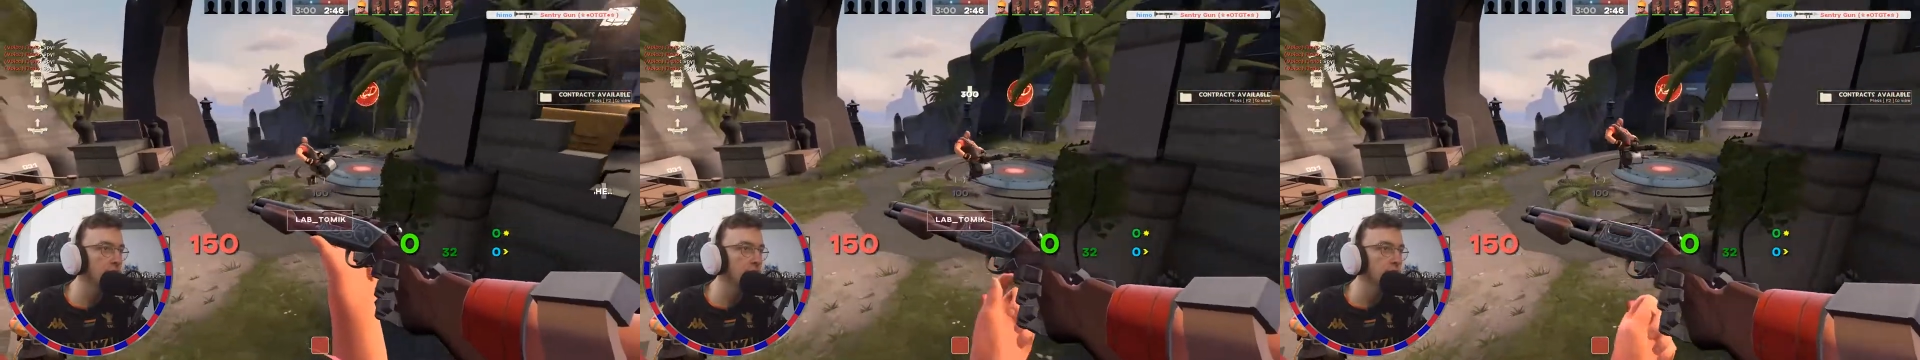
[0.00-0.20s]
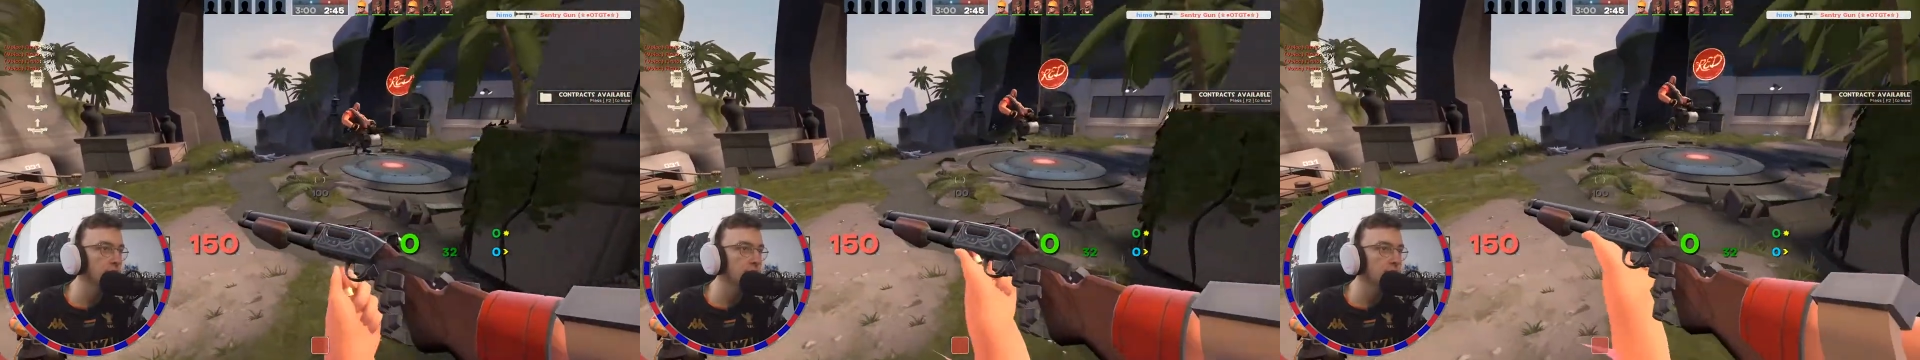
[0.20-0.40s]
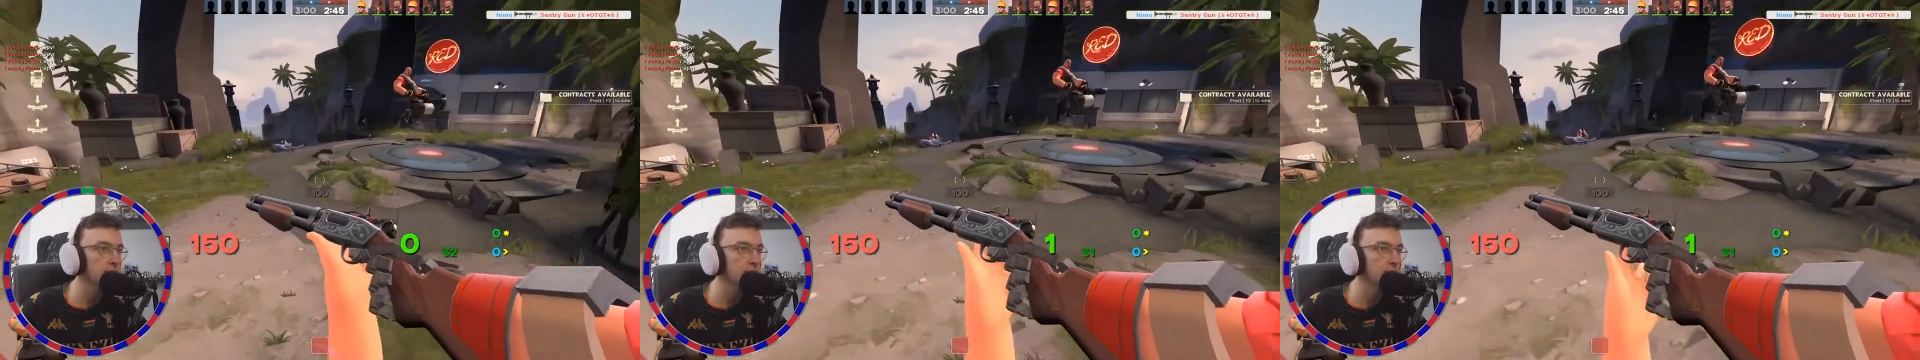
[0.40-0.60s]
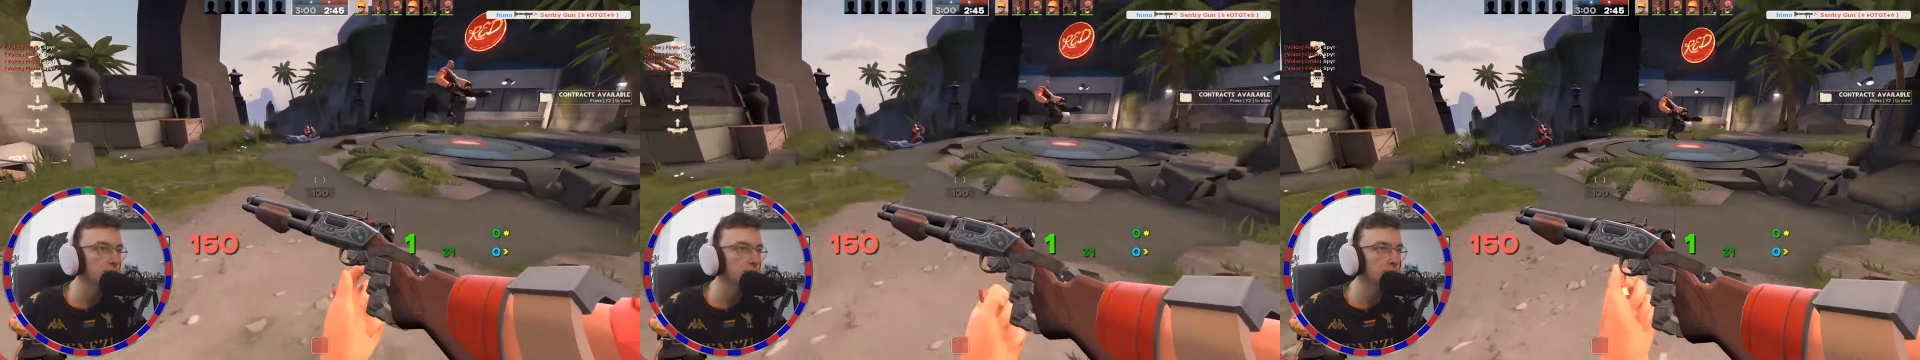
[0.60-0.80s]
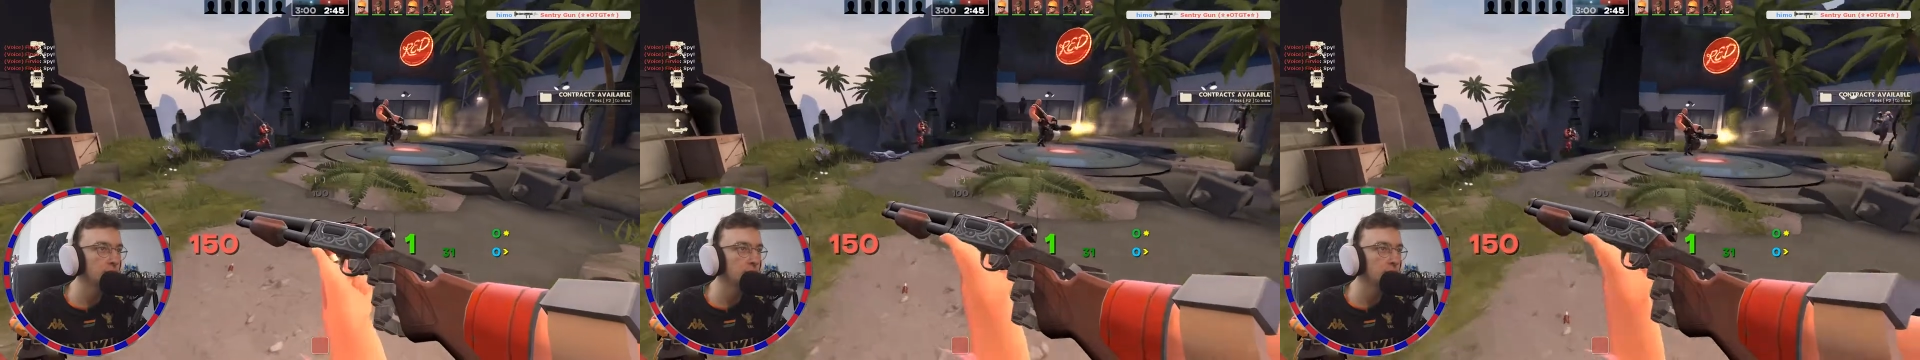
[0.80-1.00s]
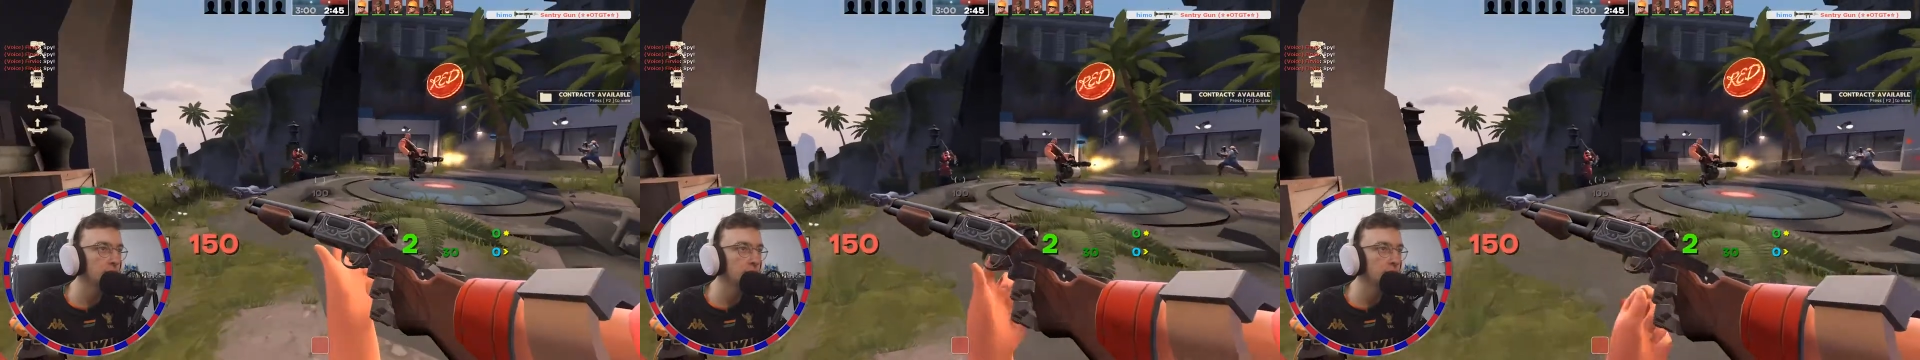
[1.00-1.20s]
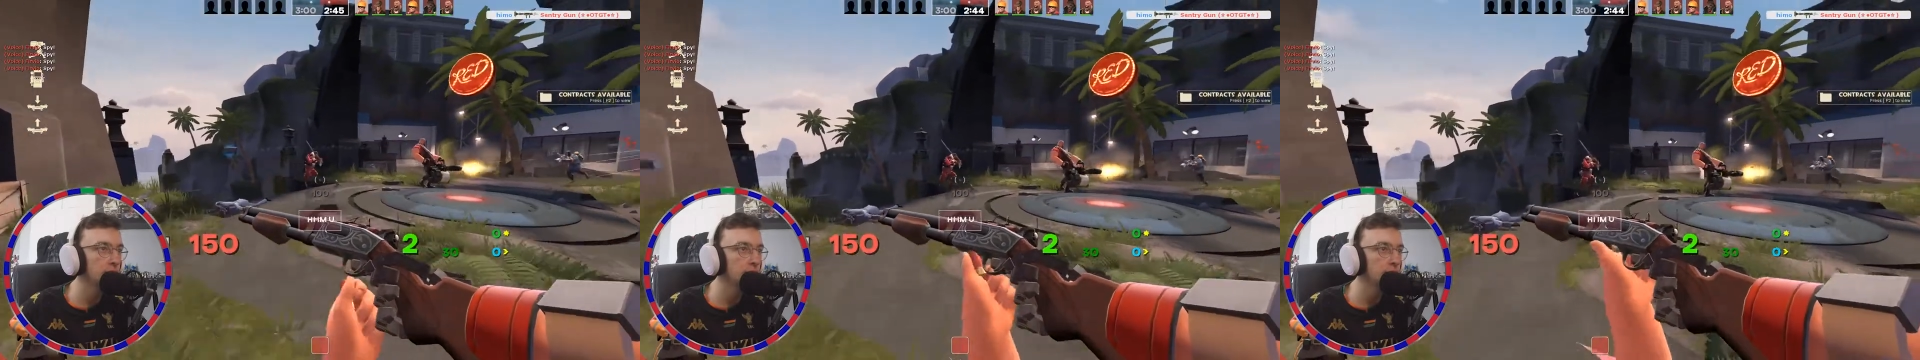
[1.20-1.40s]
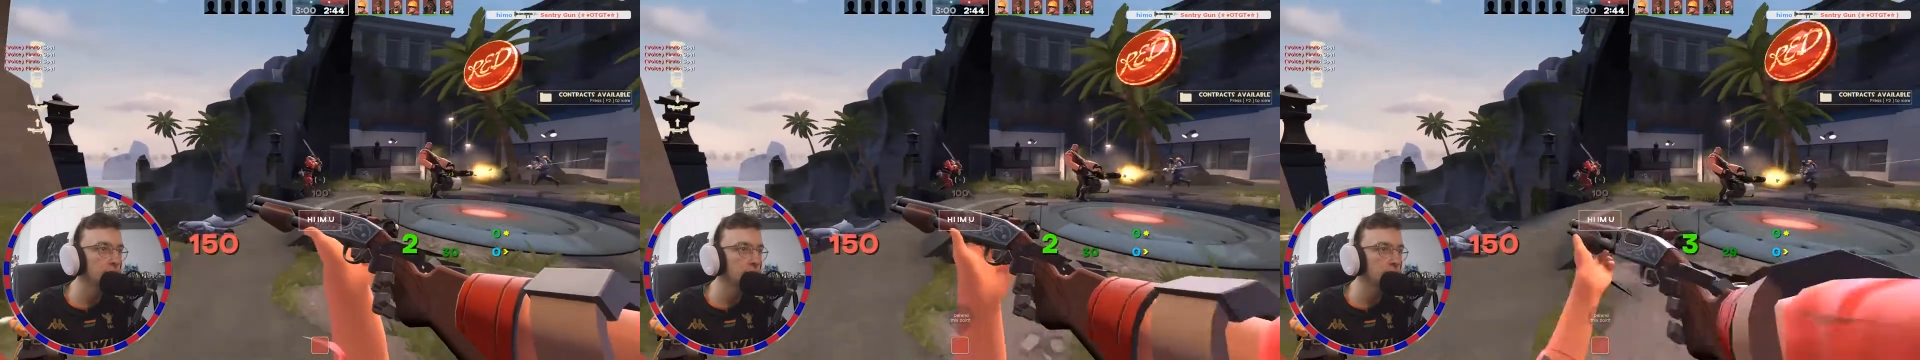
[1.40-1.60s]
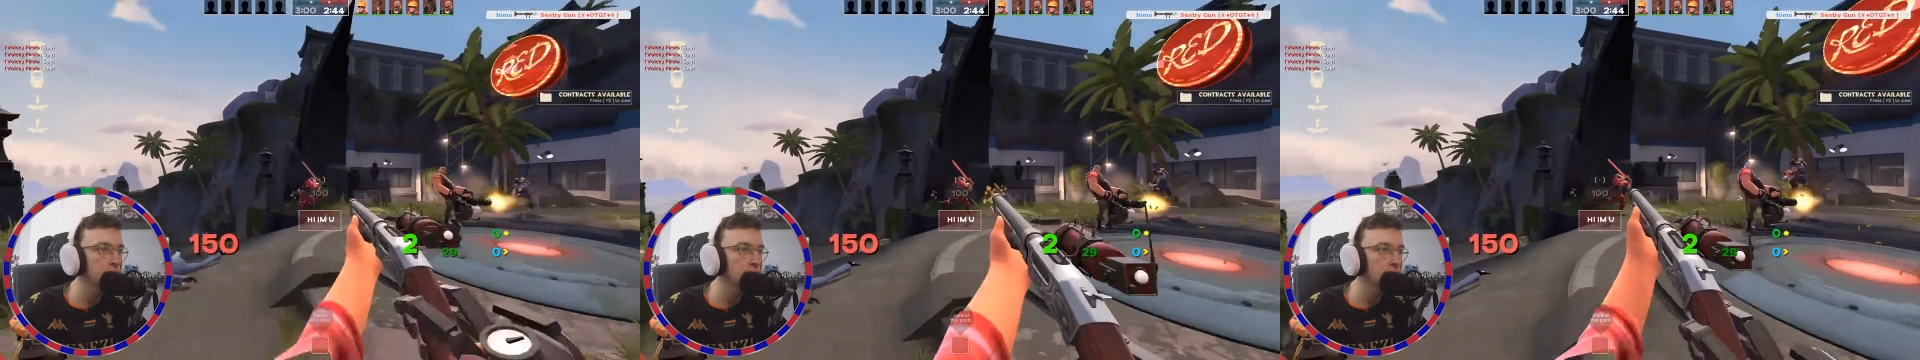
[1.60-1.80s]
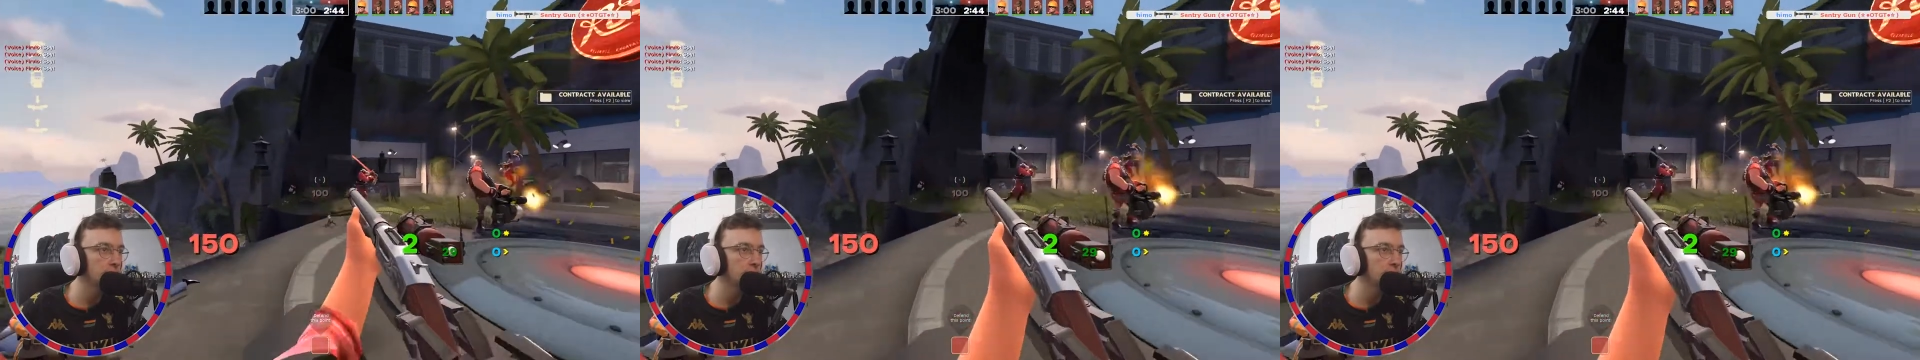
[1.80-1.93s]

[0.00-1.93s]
No one is speaking in this clip.